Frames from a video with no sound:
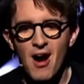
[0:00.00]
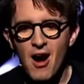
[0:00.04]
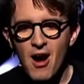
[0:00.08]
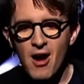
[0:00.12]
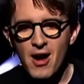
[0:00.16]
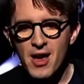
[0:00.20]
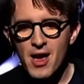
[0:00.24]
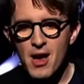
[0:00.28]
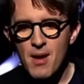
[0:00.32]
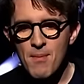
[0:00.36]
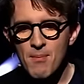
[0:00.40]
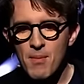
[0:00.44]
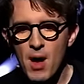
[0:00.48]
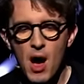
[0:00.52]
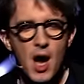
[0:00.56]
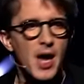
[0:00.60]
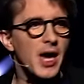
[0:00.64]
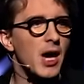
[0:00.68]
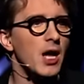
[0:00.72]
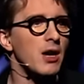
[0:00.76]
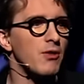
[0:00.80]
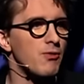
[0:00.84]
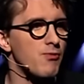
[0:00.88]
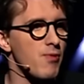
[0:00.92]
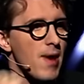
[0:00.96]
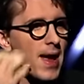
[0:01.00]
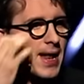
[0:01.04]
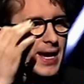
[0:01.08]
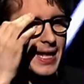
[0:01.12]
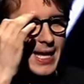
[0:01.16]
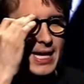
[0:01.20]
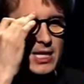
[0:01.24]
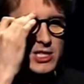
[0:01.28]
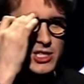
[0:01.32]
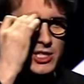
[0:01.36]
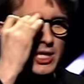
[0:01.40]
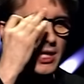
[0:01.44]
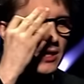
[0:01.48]
I kind of rail
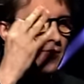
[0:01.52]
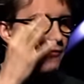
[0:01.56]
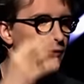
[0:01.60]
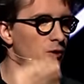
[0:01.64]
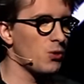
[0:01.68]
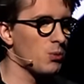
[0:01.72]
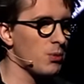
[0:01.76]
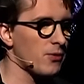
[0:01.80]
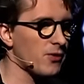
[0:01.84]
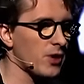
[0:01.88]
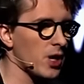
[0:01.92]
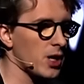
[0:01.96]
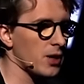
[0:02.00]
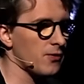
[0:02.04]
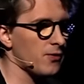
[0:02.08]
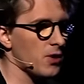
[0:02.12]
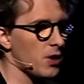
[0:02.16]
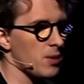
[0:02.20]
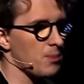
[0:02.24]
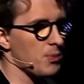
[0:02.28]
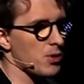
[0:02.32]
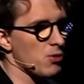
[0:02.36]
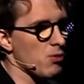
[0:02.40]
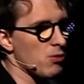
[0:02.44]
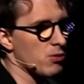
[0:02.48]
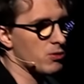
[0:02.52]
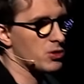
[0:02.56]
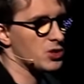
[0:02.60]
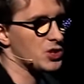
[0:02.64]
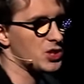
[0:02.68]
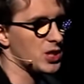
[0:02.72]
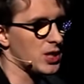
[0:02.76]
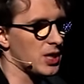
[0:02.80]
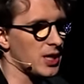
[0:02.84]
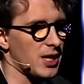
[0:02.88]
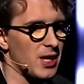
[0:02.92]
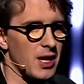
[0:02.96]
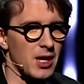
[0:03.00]
against any form of kind of
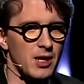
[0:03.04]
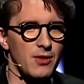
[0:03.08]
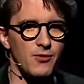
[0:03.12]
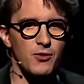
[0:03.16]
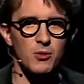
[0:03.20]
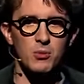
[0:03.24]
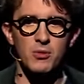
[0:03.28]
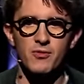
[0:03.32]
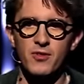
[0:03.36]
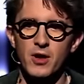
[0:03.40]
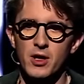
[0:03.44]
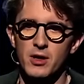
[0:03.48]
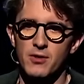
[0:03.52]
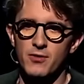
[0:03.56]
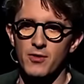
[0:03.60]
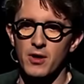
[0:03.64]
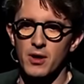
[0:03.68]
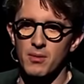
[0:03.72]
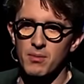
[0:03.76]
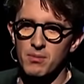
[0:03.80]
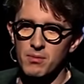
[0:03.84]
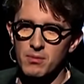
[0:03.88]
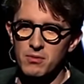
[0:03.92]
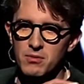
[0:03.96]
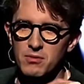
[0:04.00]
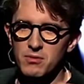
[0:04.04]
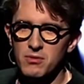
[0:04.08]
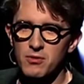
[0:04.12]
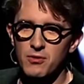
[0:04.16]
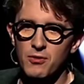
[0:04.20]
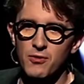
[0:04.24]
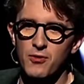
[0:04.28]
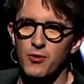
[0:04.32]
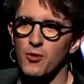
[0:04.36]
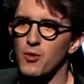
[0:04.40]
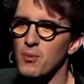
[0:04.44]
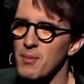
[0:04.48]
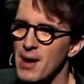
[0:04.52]
bureaucracy, any form of kind of
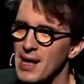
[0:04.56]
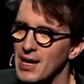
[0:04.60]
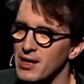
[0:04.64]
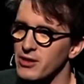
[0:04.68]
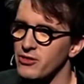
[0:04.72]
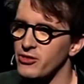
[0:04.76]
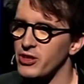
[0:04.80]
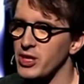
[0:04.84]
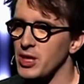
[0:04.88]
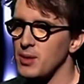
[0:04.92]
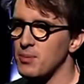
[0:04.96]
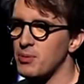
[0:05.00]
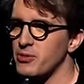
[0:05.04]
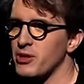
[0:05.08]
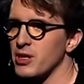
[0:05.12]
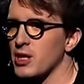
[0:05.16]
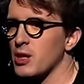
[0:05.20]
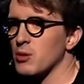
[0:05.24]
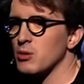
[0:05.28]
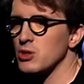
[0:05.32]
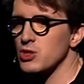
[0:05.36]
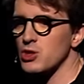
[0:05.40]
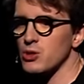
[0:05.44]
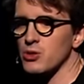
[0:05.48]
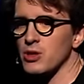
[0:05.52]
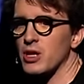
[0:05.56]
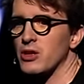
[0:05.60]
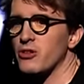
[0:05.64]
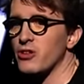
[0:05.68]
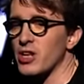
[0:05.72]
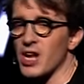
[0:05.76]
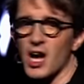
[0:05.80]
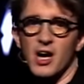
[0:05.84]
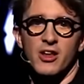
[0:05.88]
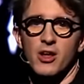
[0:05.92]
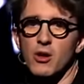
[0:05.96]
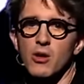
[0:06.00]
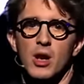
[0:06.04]
formality, particularly when it's on the
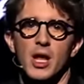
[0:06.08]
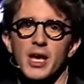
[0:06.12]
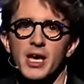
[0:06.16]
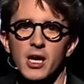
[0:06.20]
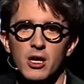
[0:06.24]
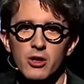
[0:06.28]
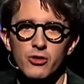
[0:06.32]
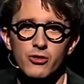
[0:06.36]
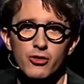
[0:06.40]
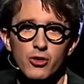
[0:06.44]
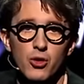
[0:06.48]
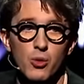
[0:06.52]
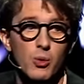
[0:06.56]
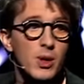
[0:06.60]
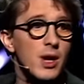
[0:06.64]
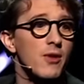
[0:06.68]
internet. I don't like it at all.